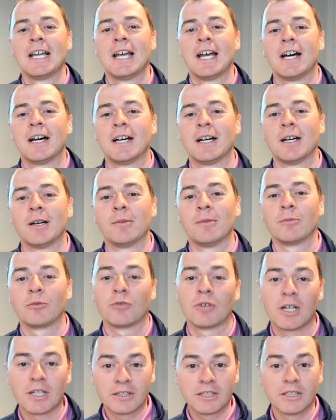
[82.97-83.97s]
Um,
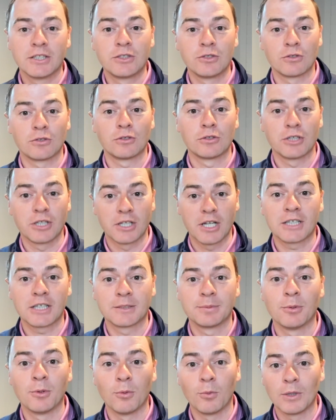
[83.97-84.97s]
granted, your
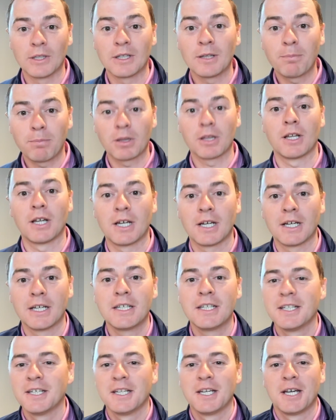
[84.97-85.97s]
deductible will apply,
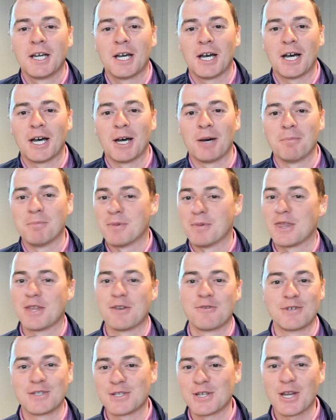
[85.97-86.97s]
um, but
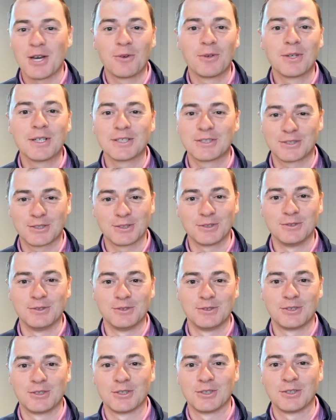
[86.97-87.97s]
there is no
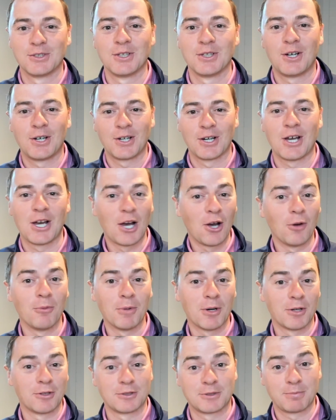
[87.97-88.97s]
exclusion on a
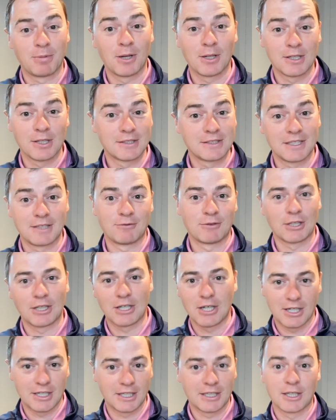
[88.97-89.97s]
homeowner's policy
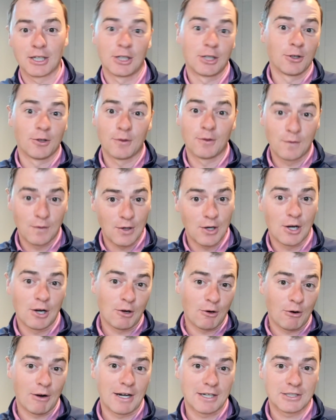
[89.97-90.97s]
regarding a golf cart
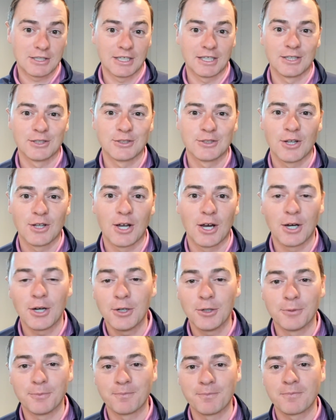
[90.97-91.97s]
crashing into the
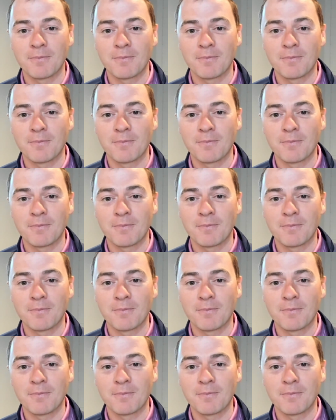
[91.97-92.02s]
home.